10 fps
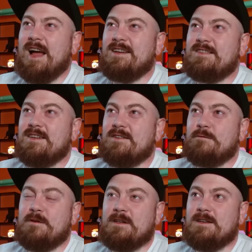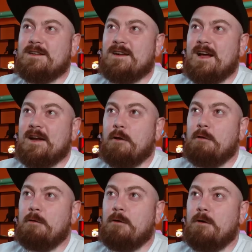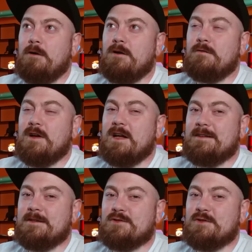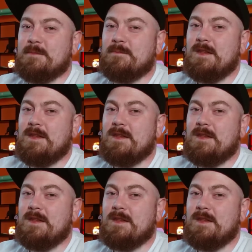interfere in a lot of industry.